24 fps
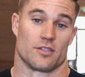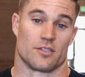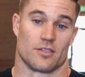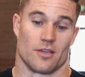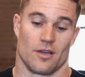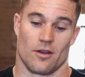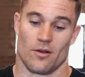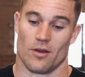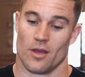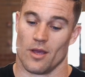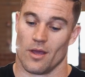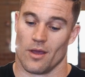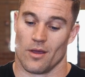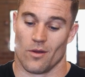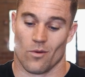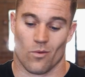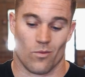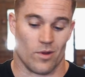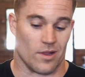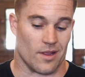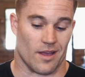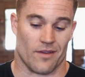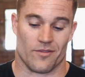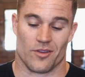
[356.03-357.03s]
So
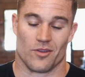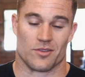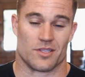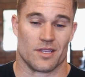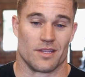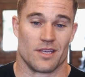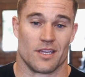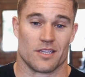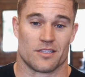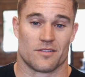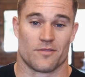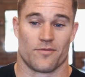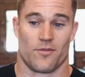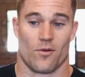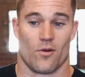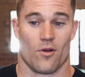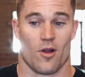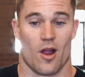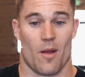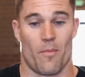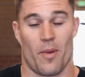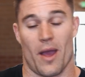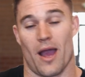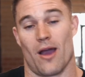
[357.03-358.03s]
we love using these for
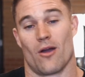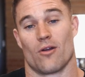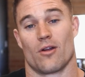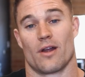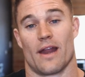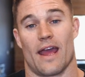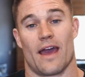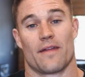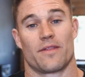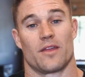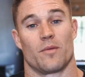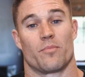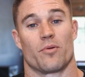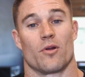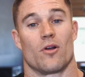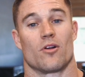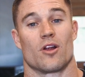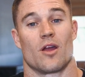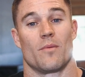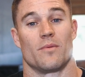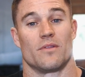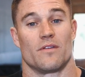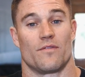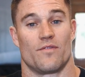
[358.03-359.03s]
our power and athlete
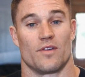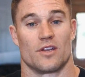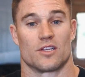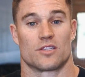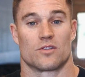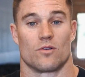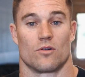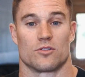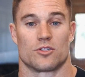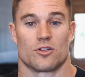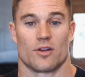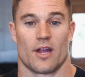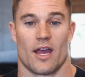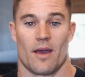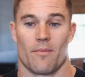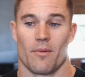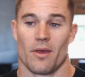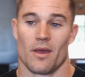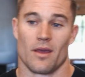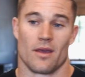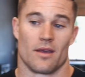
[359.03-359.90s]
program in the Fitness Culture app.